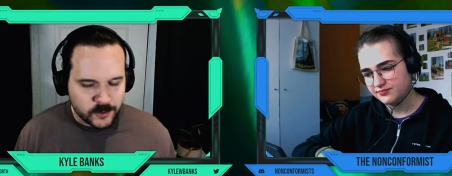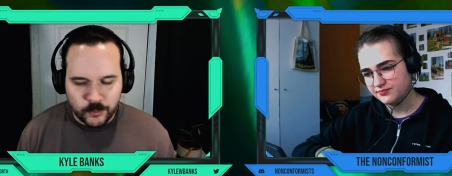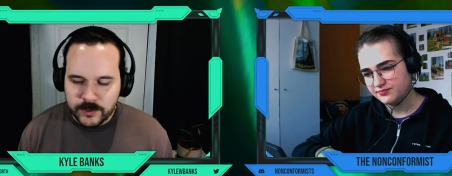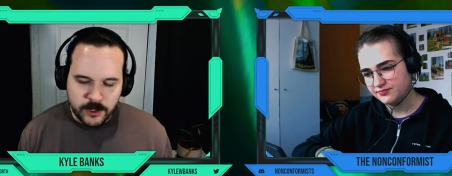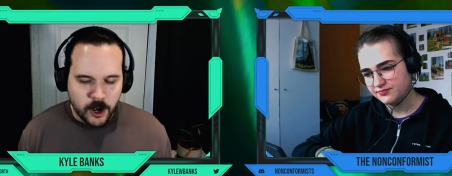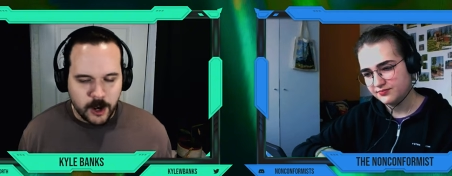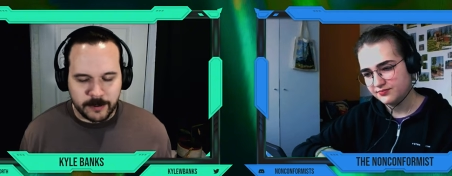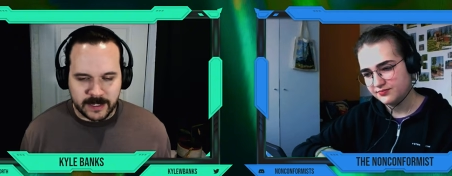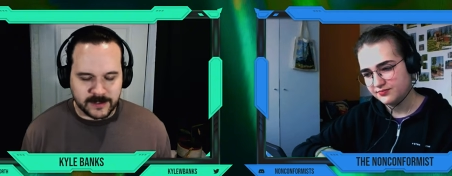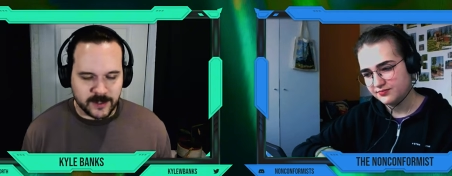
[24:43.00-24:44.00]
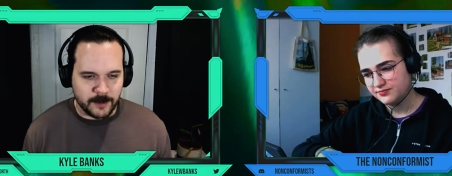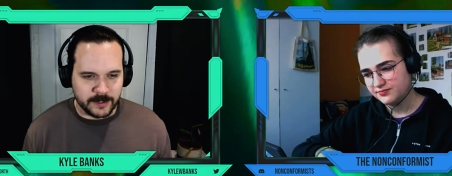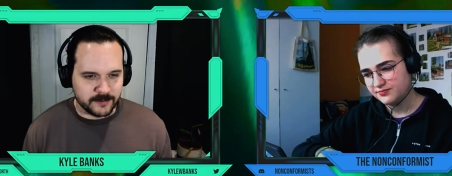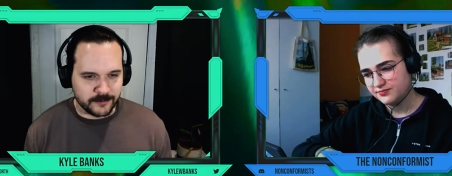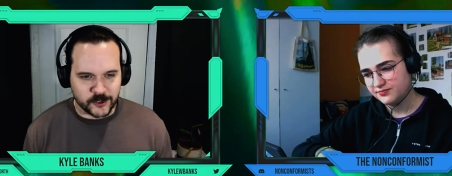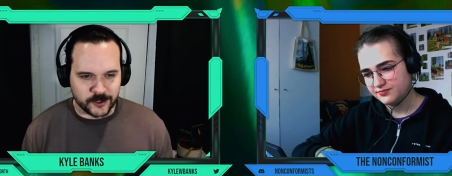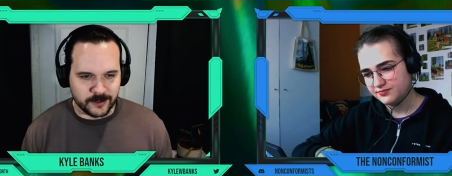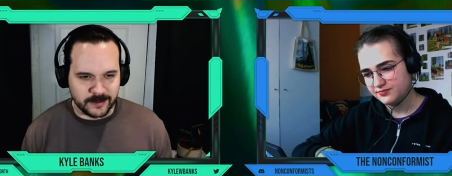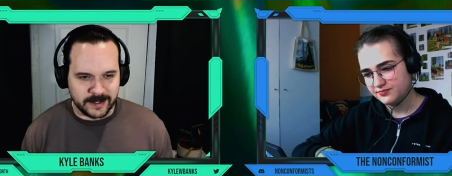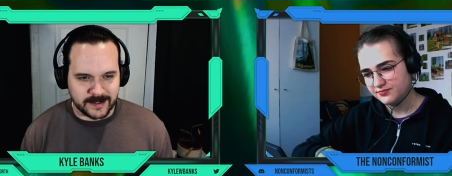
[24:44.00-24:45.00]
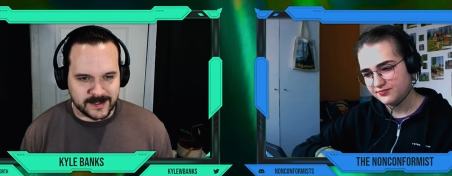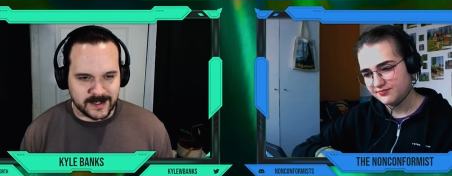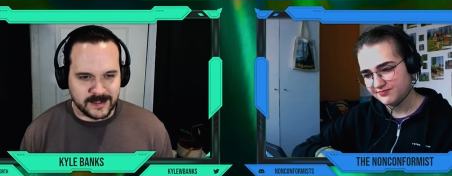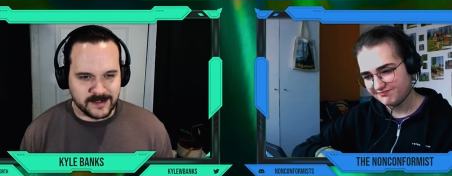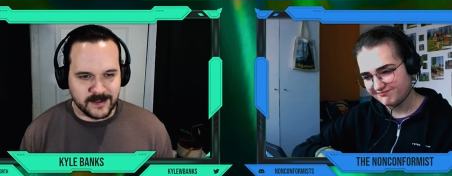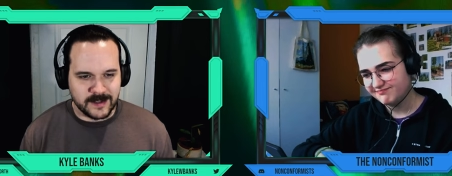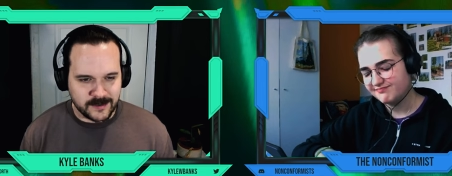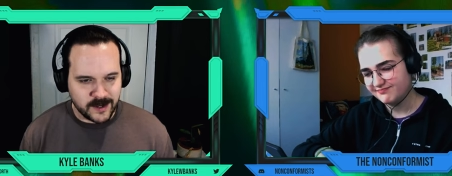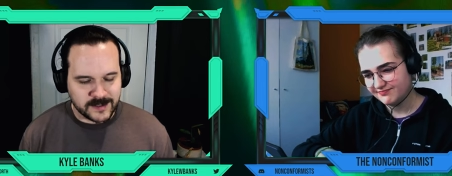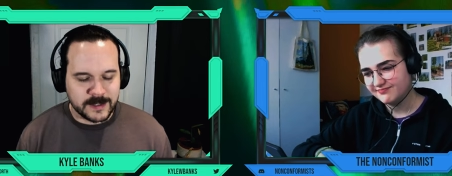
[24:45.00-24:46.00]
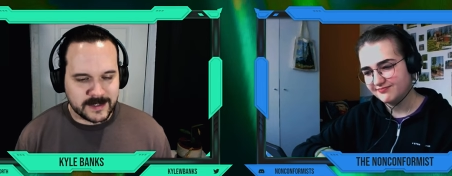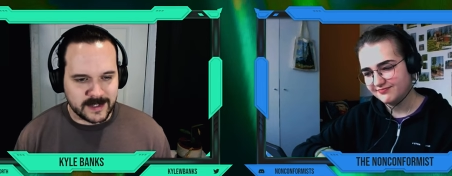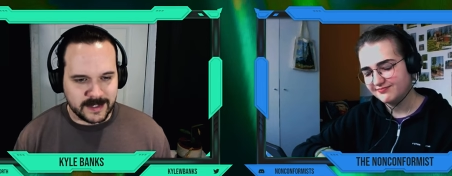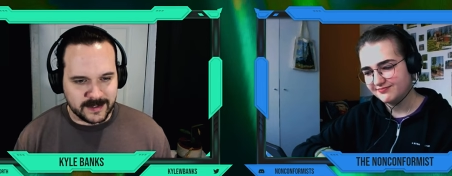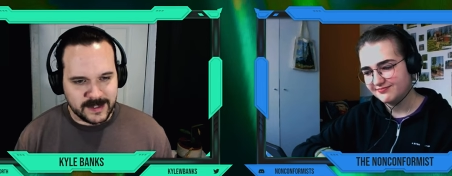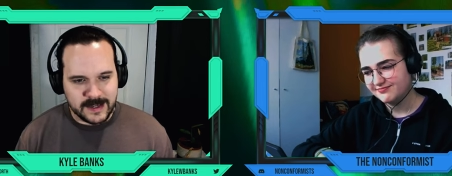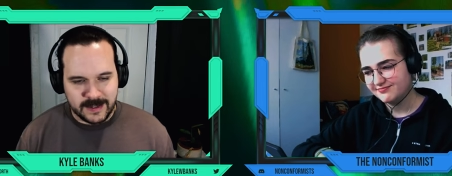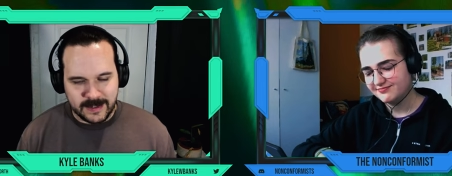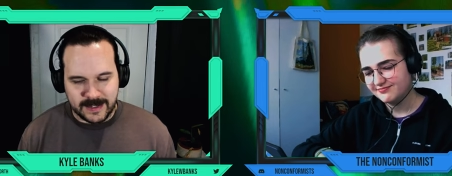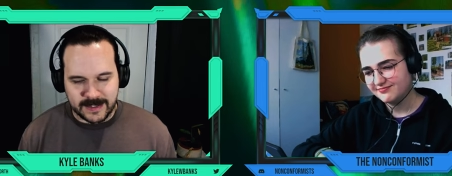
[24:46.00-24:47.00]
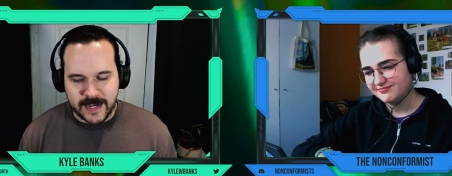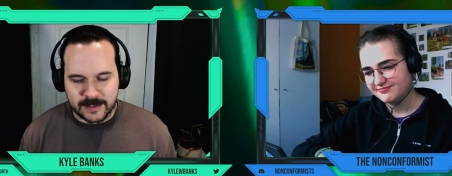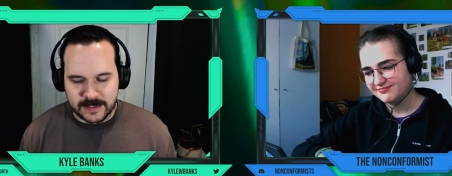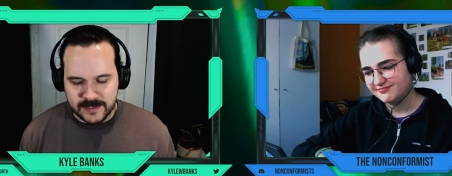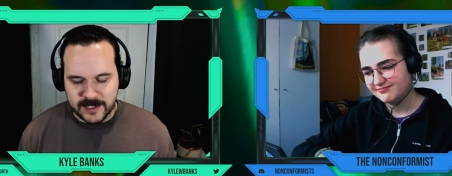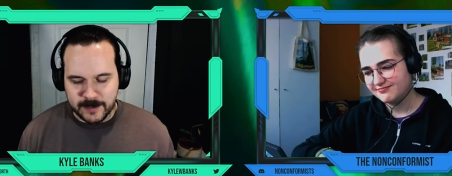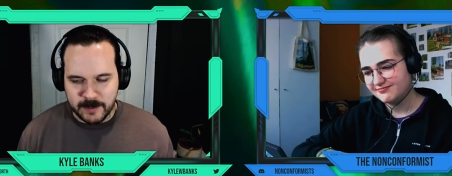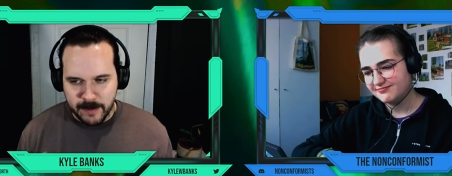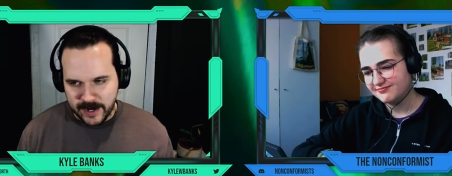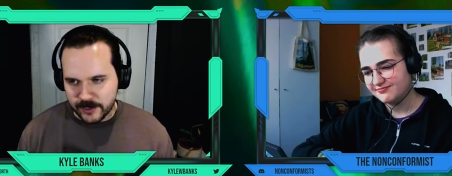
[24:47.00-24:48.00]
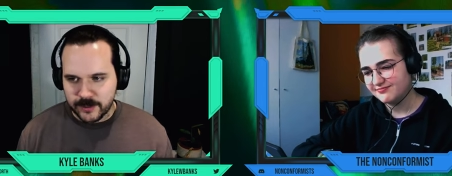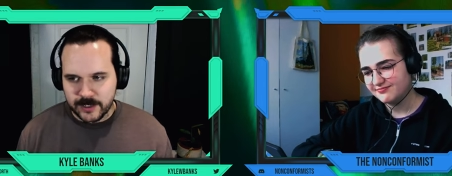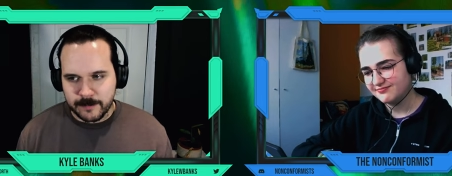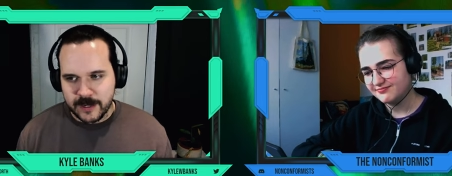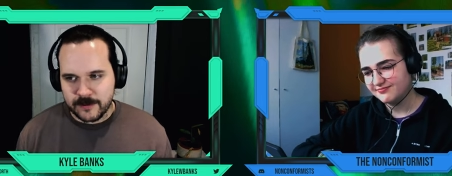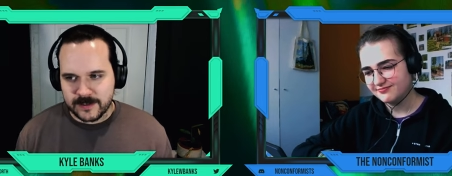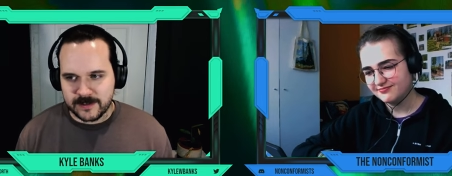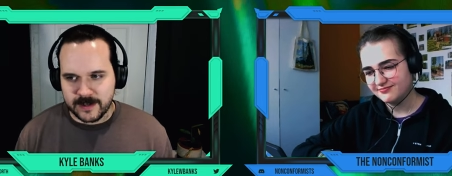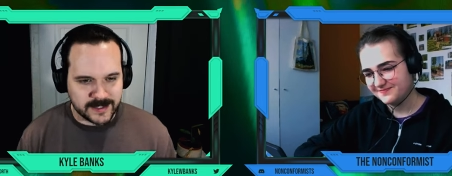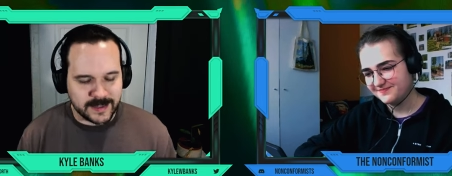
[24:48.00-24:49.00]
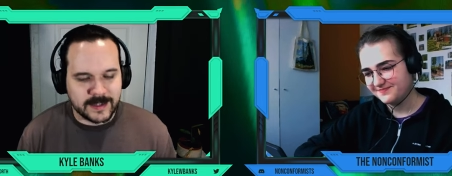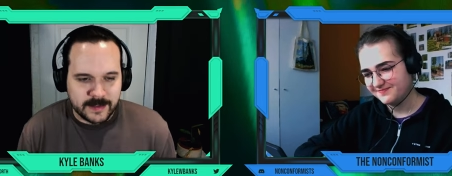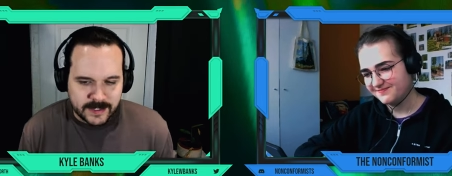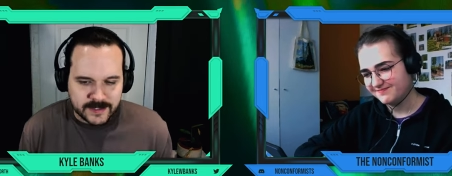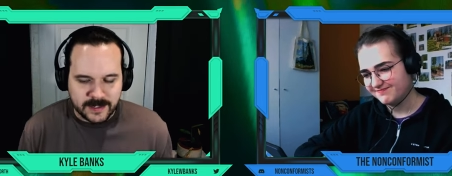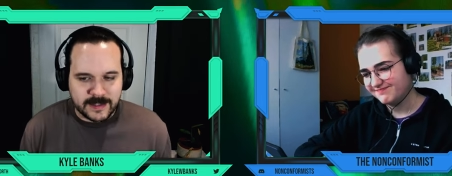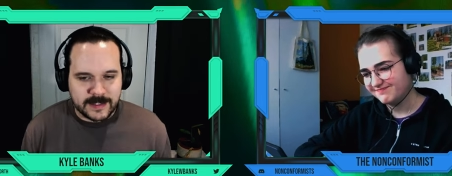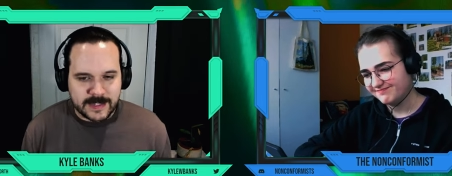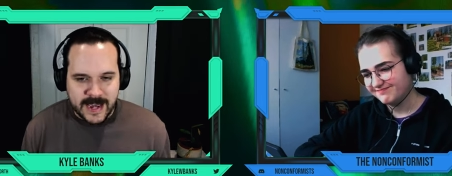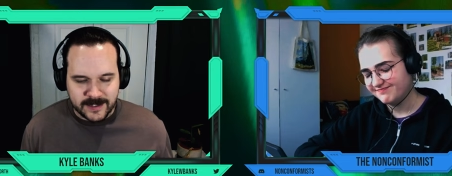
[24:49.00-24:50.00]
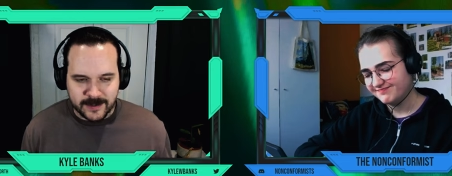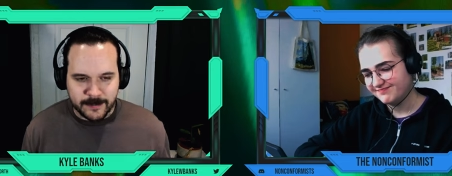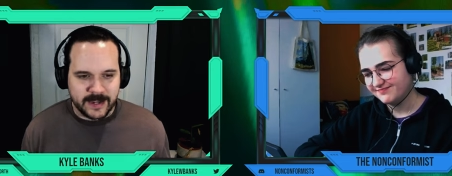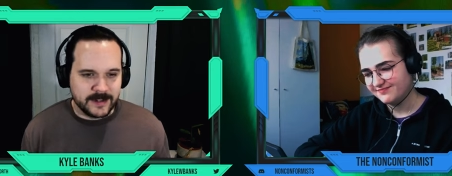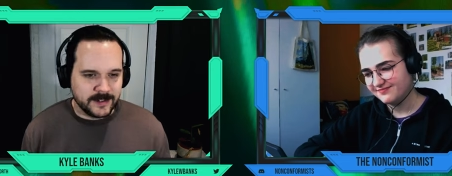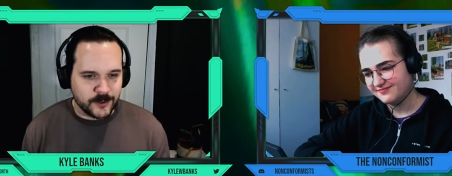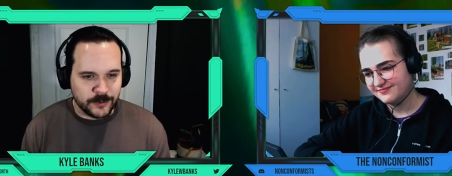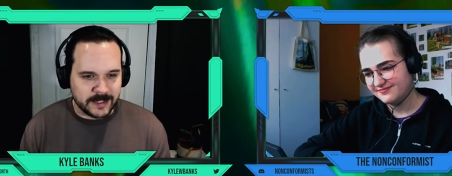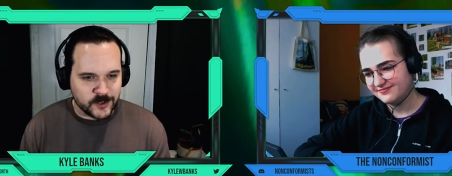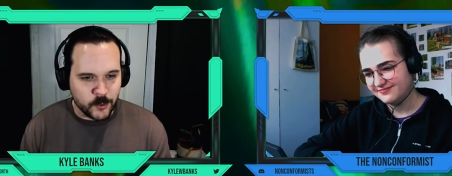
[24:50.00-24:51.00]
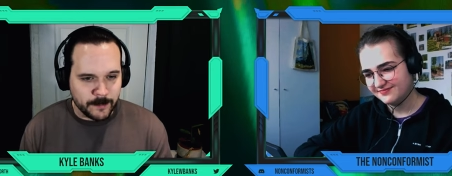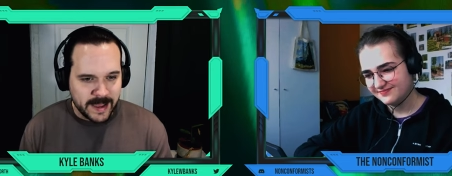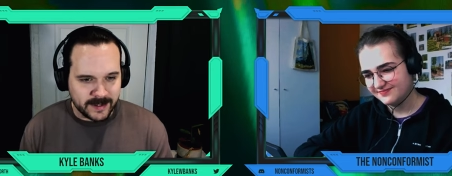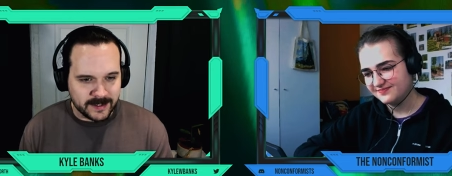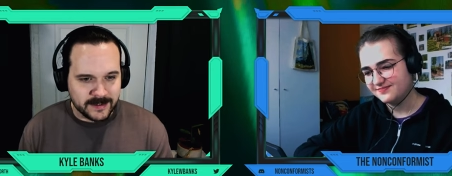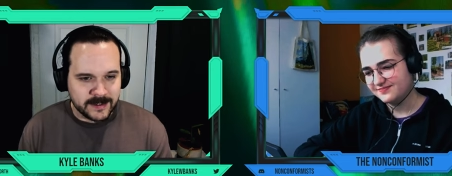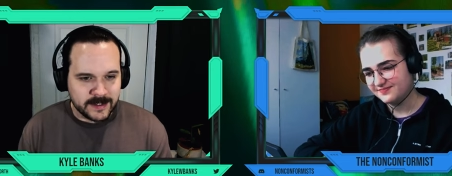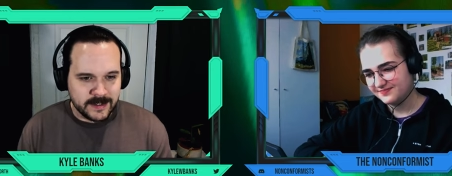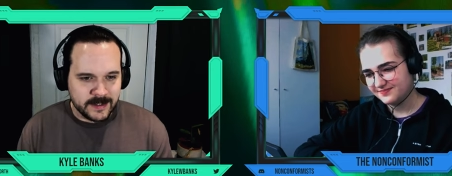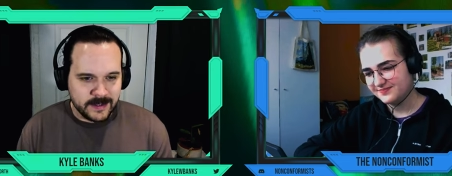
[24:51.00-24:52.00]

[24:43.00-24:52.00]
Speaker 1: but it's it's a really complicated topic for sure. Like it's it's not something that's like exactly easy to be binary about is what it is. I think like I said, I think the cat's out of the bag, and I don't think it's going back in.